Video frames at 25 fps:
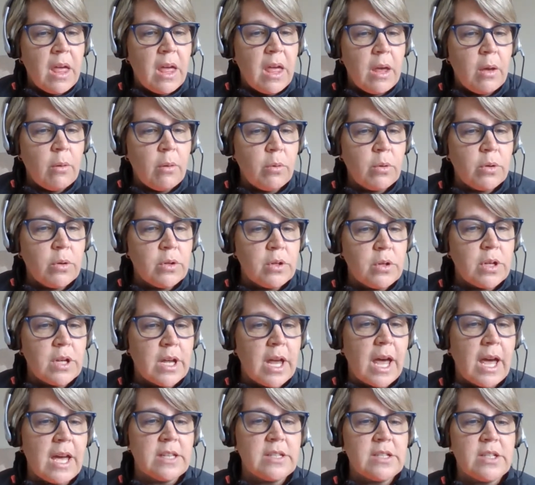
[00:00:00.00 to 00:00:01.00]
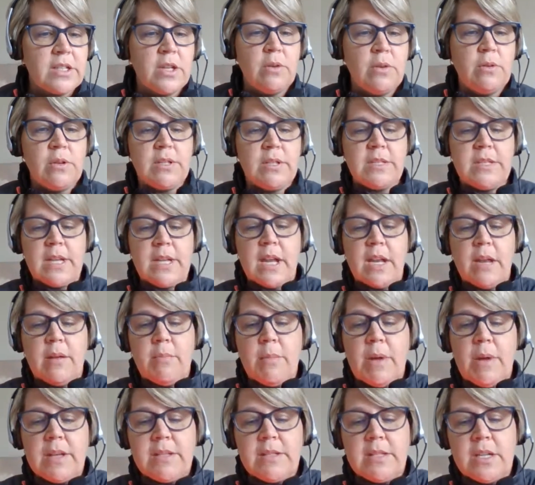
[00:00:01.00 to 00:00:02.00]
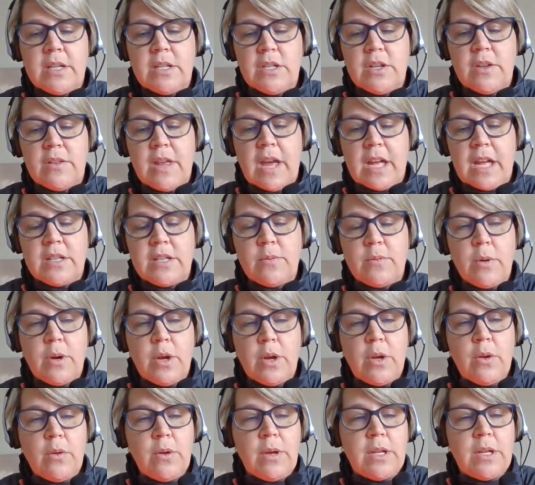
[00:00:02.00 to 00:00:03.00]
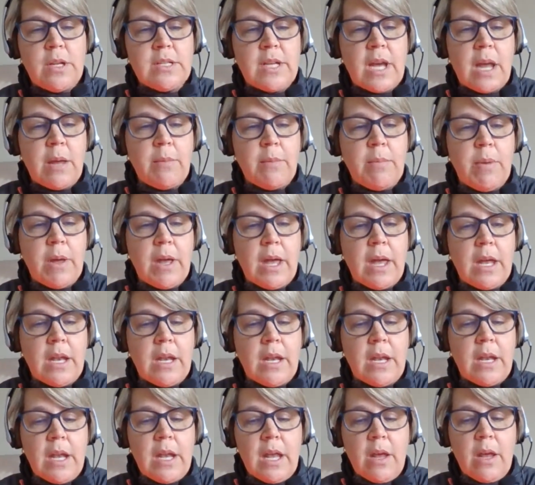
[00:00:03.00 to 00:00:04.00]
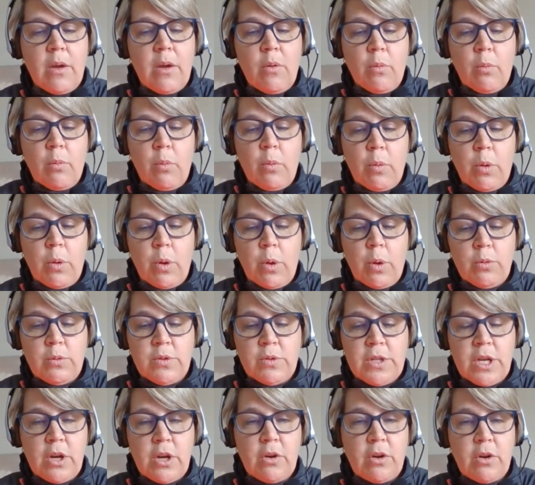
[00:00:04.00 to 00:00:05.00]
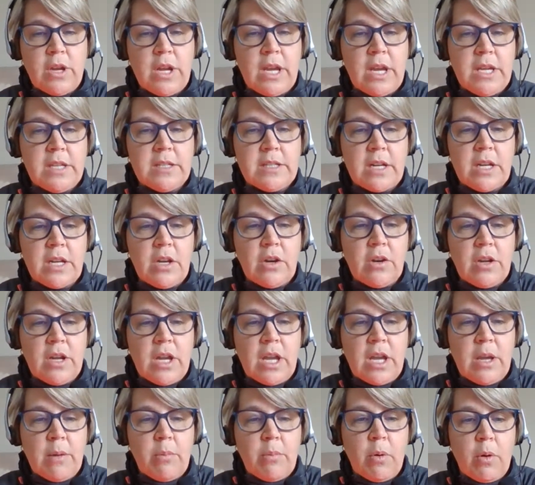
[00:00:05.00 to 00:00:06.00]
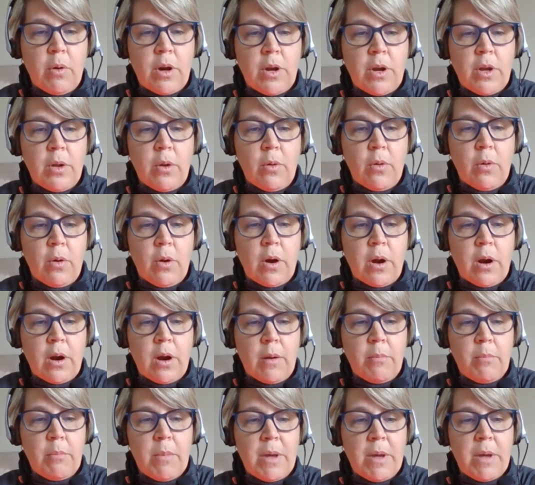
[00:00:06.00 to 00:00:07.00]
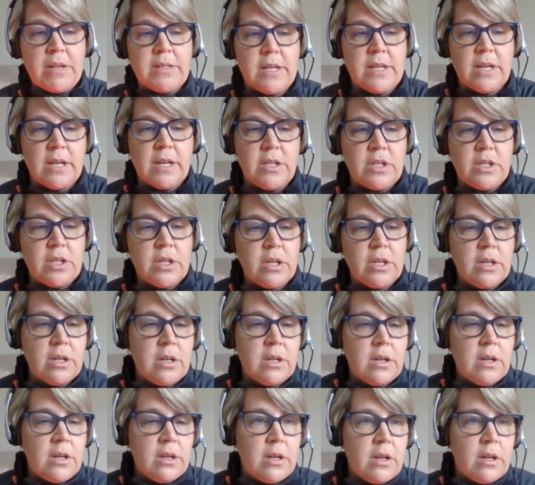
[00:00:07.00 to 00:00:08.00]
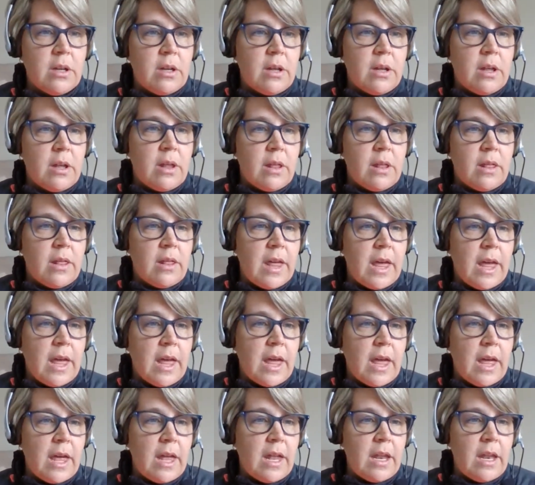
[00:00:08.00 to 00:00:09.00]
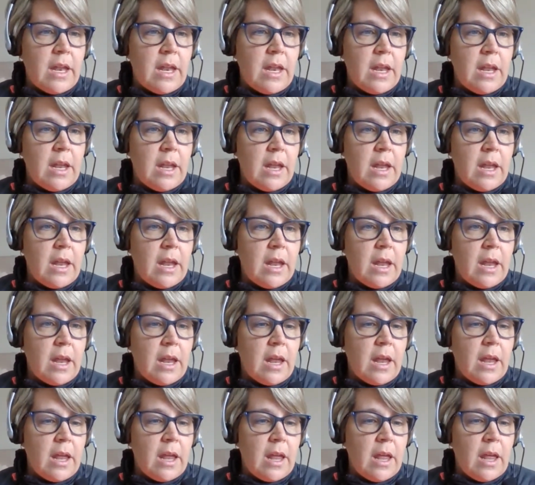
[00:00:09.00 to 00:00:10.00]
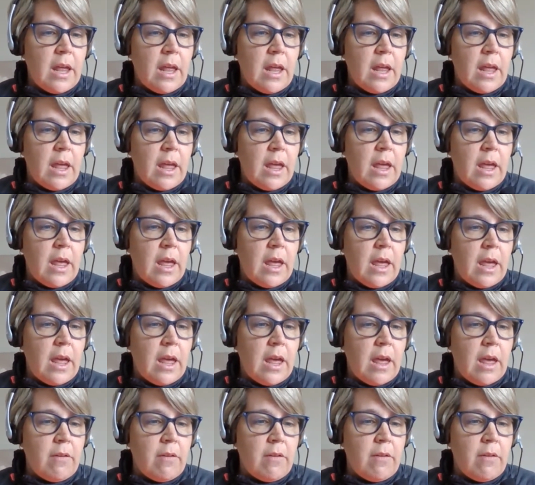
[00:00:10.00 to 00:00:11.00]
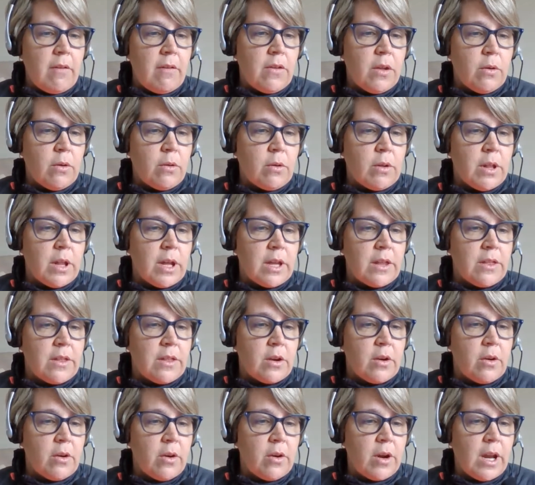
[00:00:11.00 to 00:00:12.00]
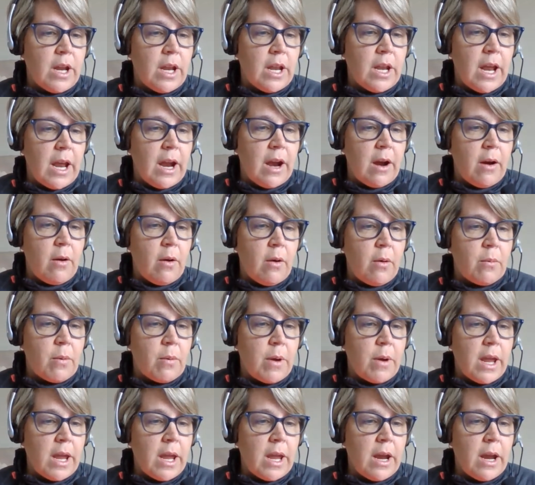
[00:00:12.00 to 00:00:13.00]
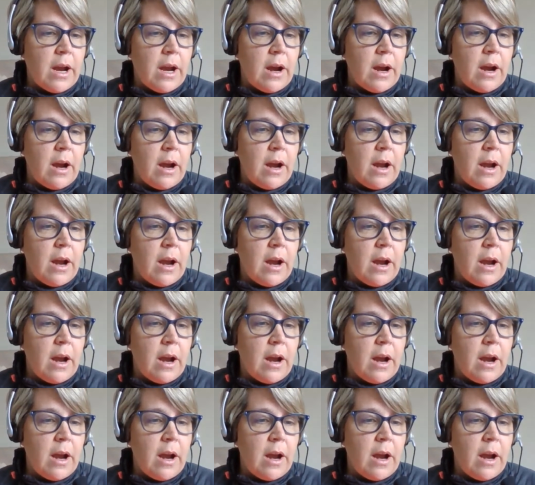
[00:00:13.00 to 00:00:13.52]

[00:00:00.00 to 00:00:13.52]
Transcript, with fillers: it will ask you to send a message. That's where you can type in, using your keys on your keyboard, your message. Then, if you click the green arrow right here,